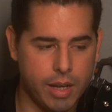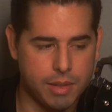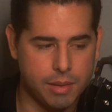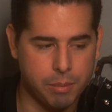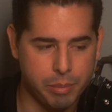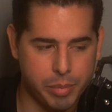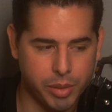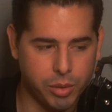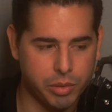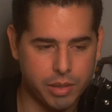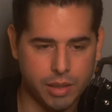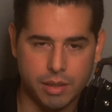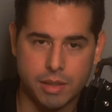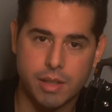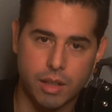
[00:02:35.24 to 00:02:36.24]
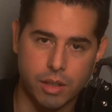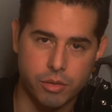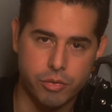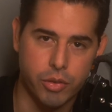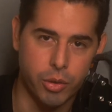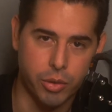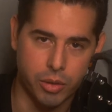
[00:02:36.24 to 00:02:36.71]
has a built-in
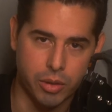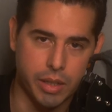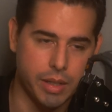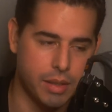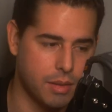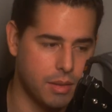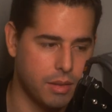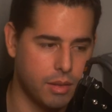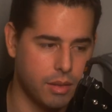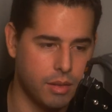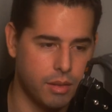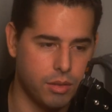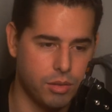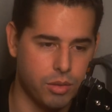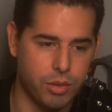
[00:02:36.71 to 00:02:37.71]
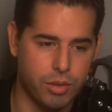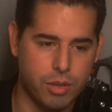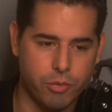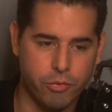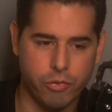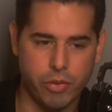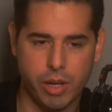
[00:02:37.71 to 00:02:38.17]
telephoto lens, so it's
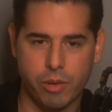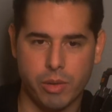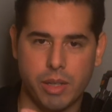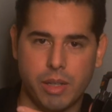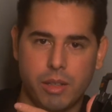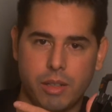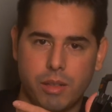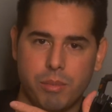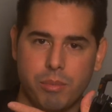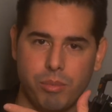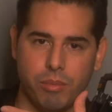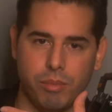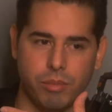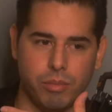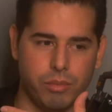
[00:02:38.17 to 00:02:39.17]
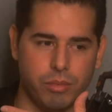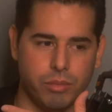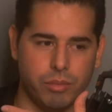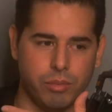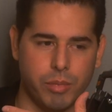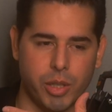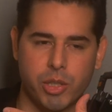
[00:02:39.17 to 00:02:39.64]
a very
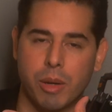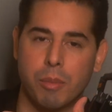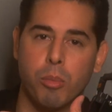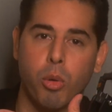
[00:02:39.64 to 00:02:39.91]
much a